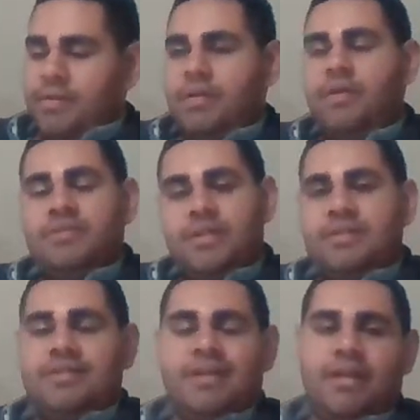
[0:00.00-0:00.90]
¿cómo se dice
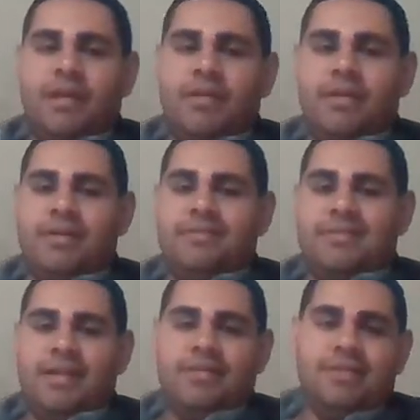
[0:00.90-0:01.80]
exceder?
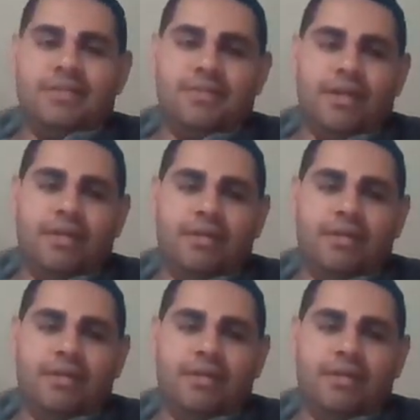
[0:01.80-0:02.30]
Exceder.